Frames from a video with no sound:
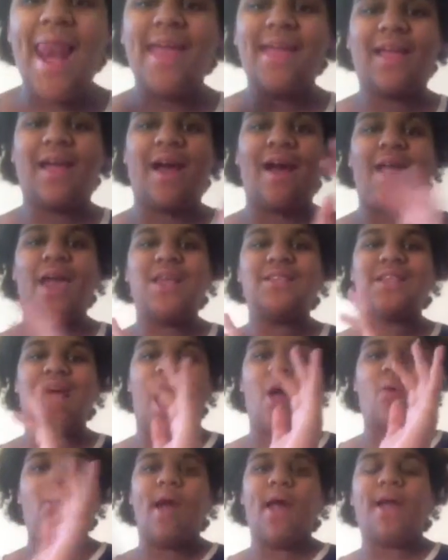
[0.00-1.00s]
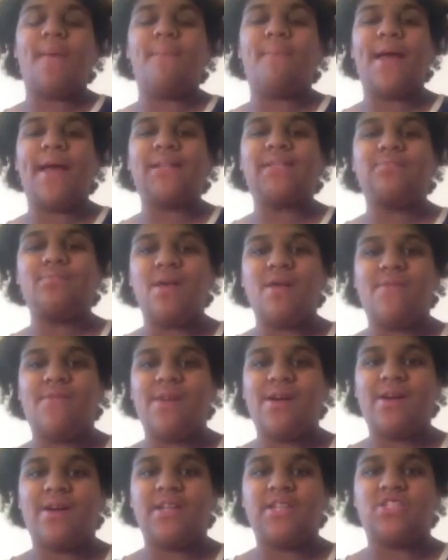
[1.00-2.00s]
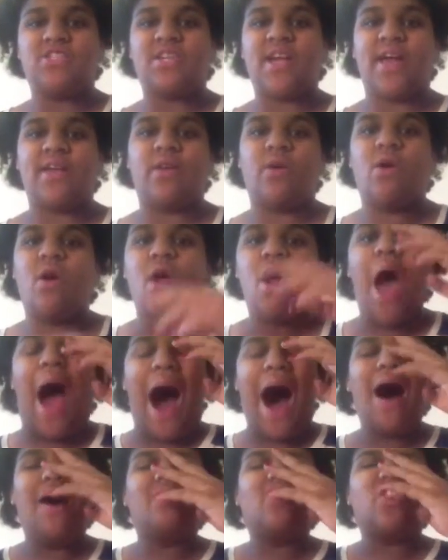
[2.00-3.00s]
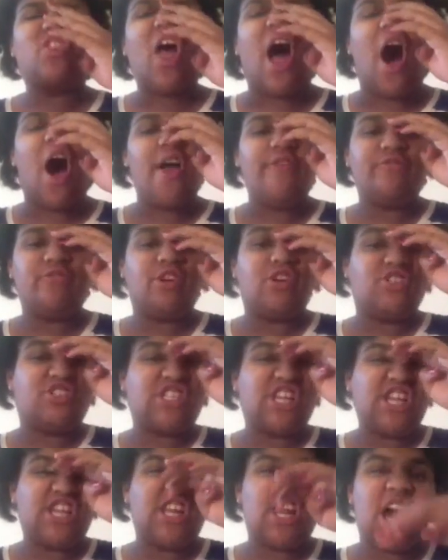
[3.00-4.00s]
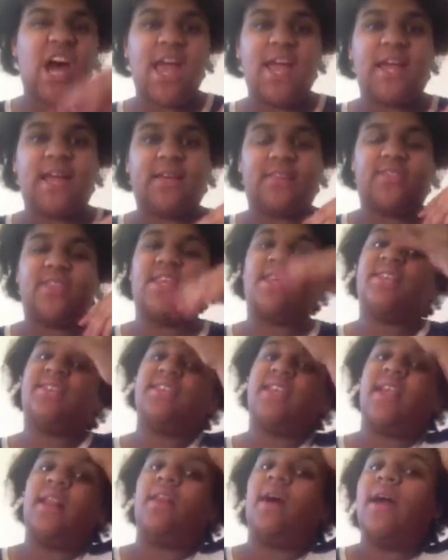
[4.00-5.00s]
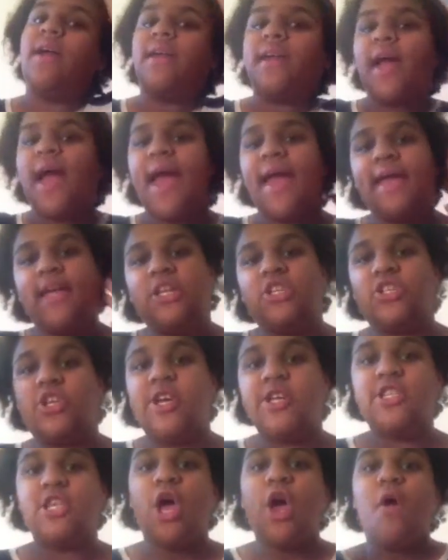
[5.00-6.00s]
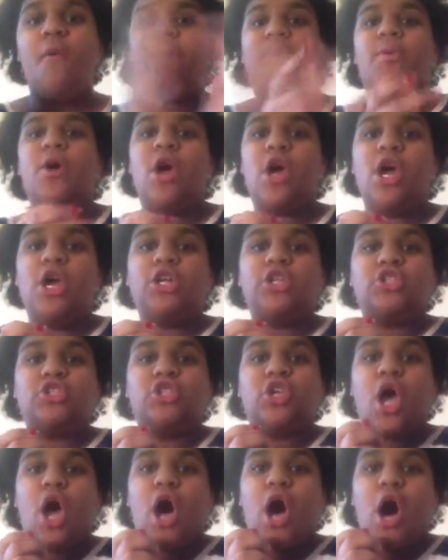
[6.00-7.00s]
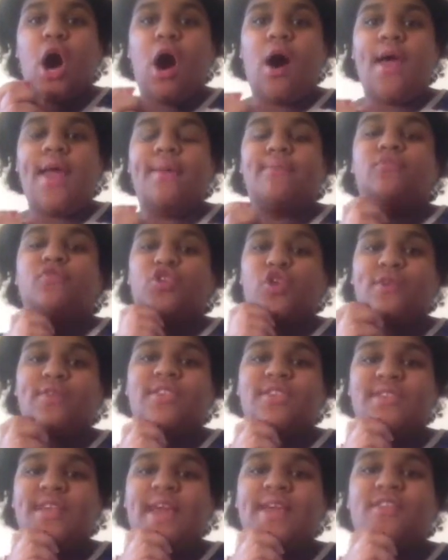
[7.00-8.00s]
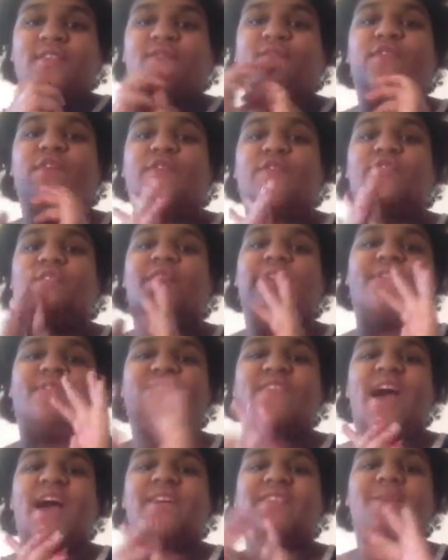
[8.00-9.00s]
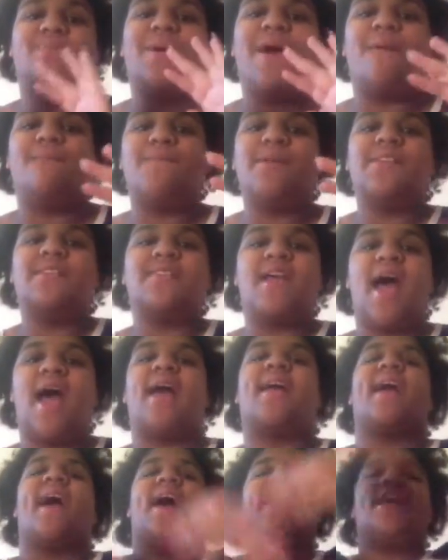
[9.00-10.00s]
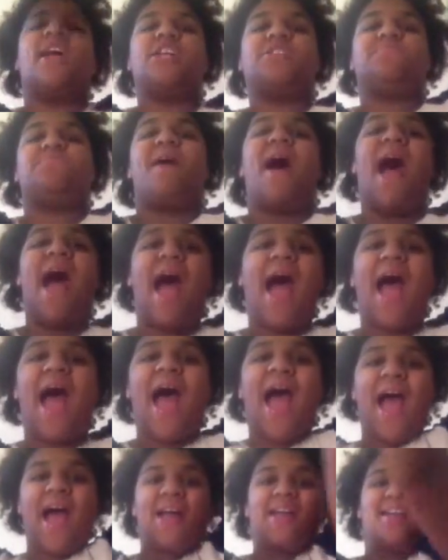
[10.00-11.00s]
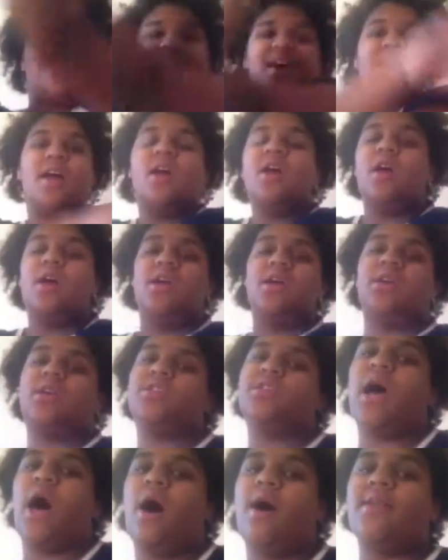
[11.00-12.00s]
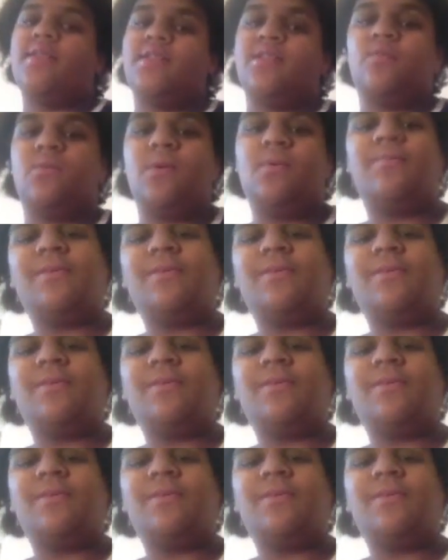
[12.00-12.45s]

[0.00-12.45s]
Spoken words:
Hey guys, and welcome back to my vlogging channel. I've not done like this in like ages, but I am doing today the 50 facts about me tag, and it's back! Because I did one